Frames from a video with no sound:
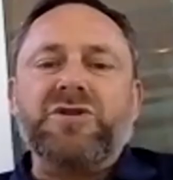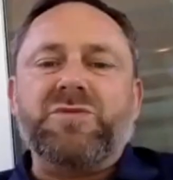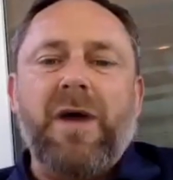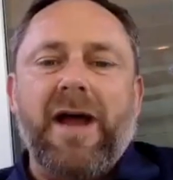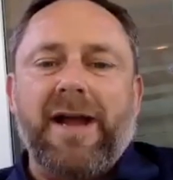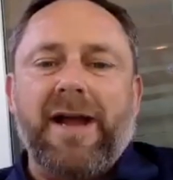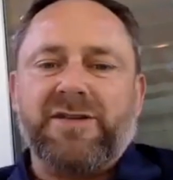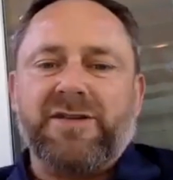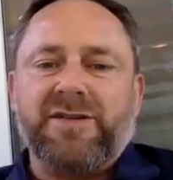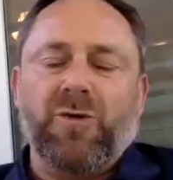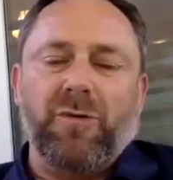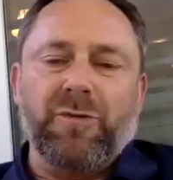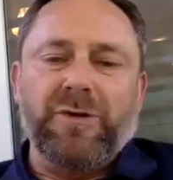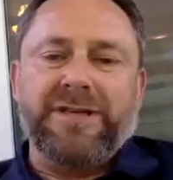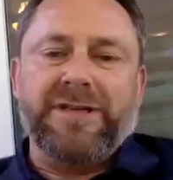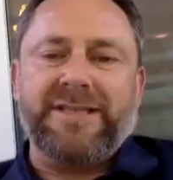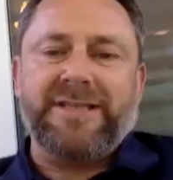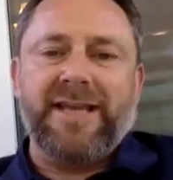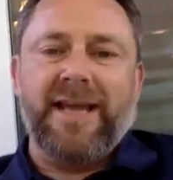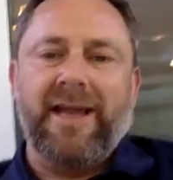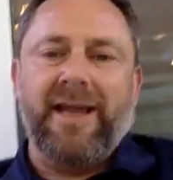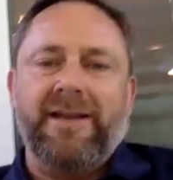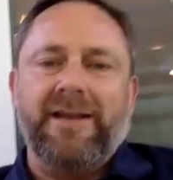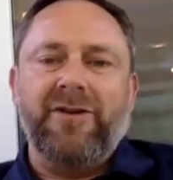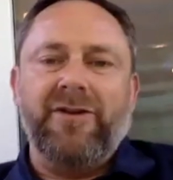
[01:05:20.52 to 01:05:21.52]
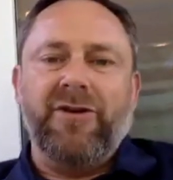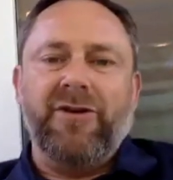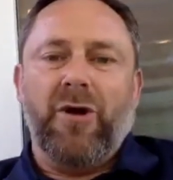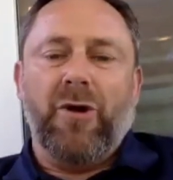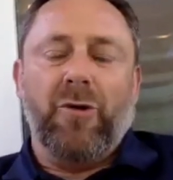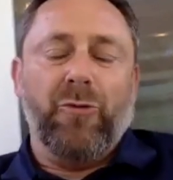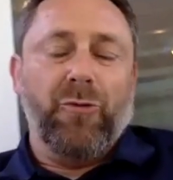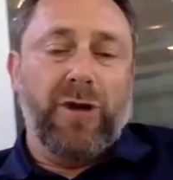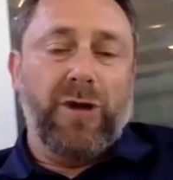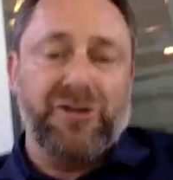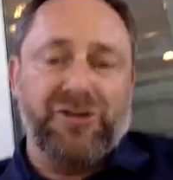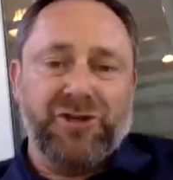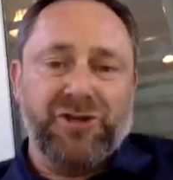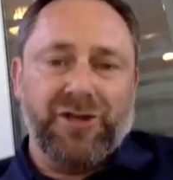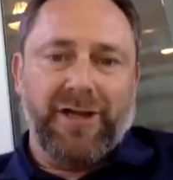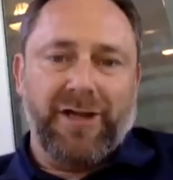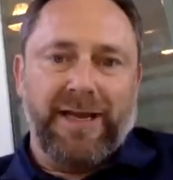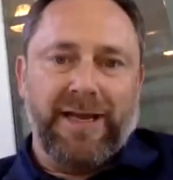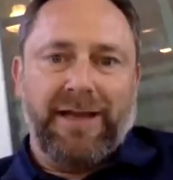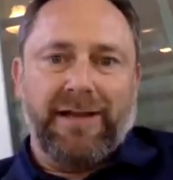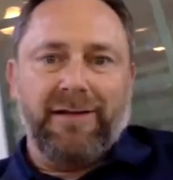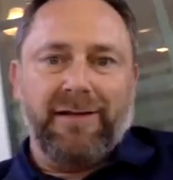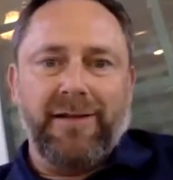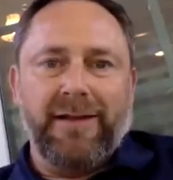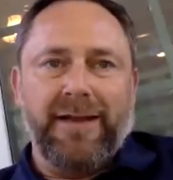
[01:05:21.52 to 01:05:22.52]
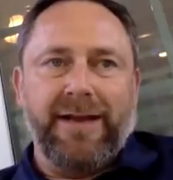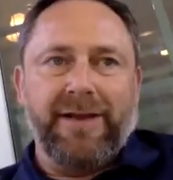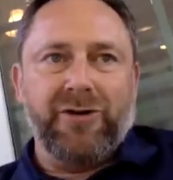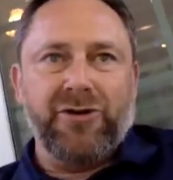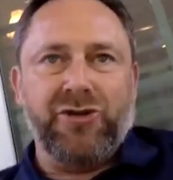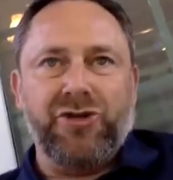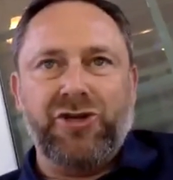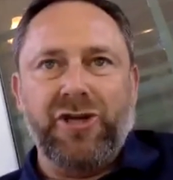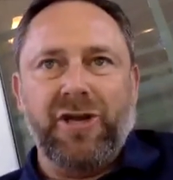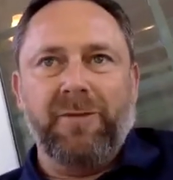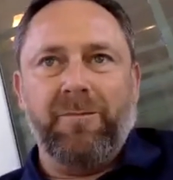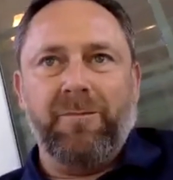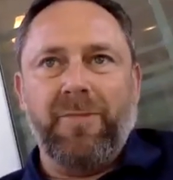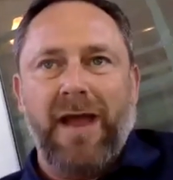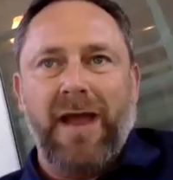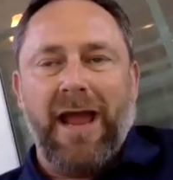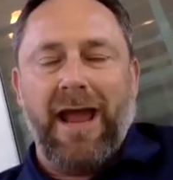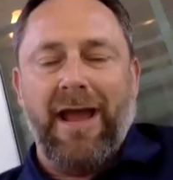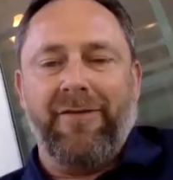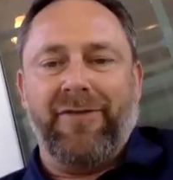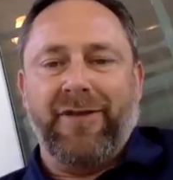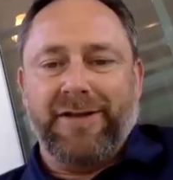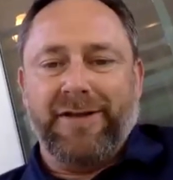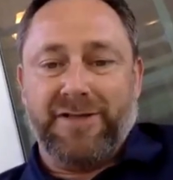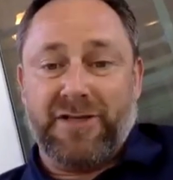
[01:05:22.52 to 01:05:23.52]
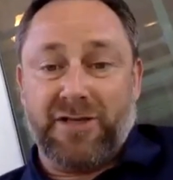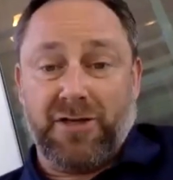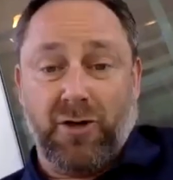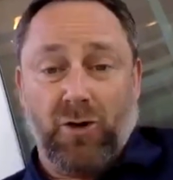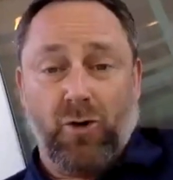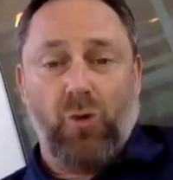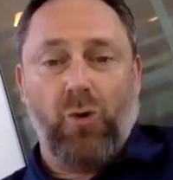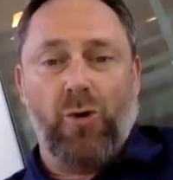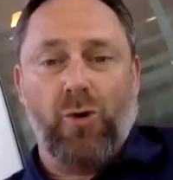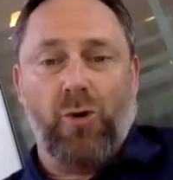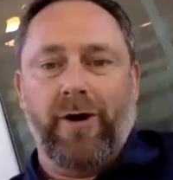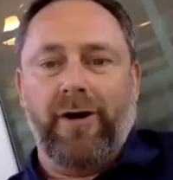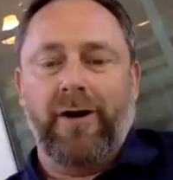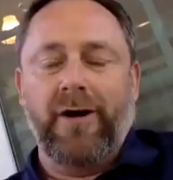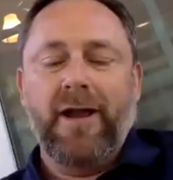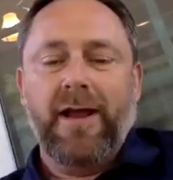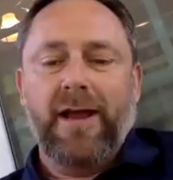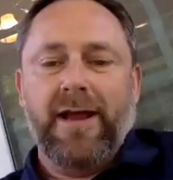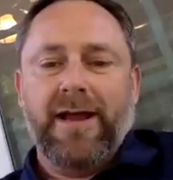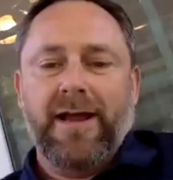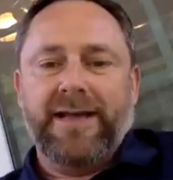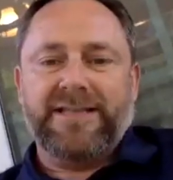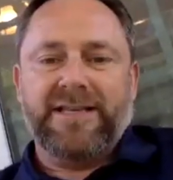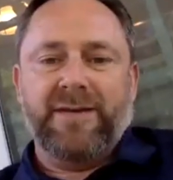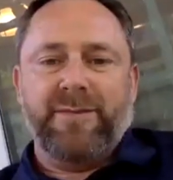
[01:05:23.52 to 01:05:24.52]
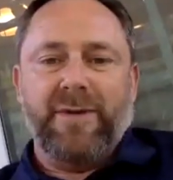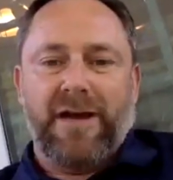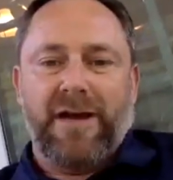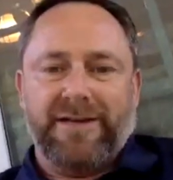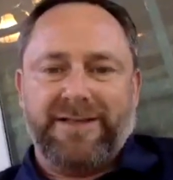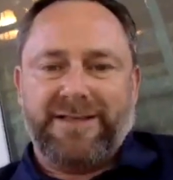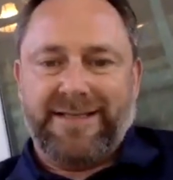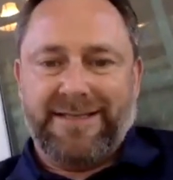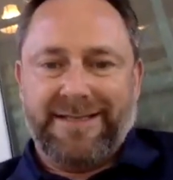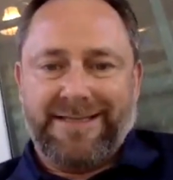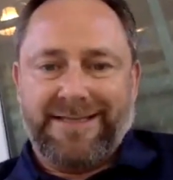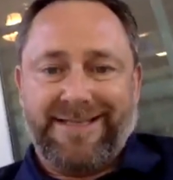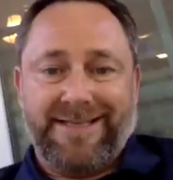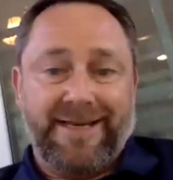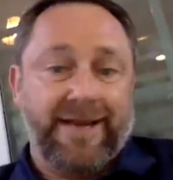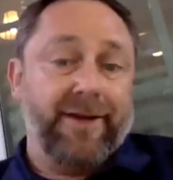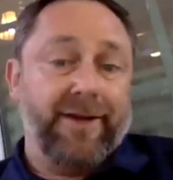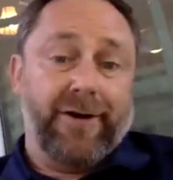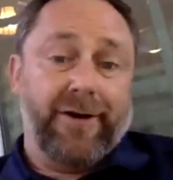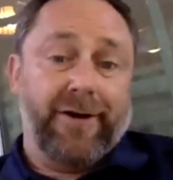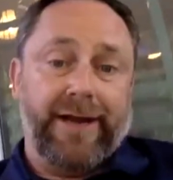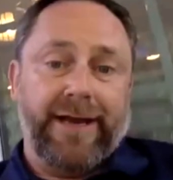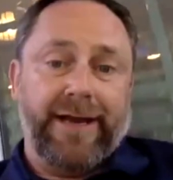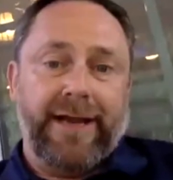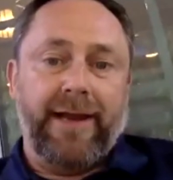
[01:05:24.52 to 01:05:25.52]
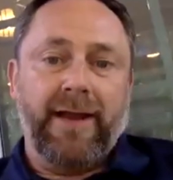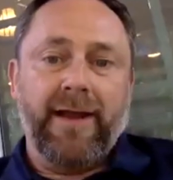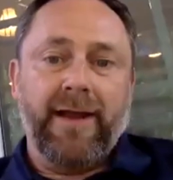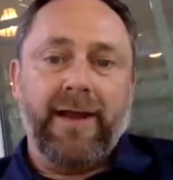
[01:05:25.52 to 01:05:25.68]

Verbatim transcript: back to what we said, you know, originally. Leadership at its core is about sincerity.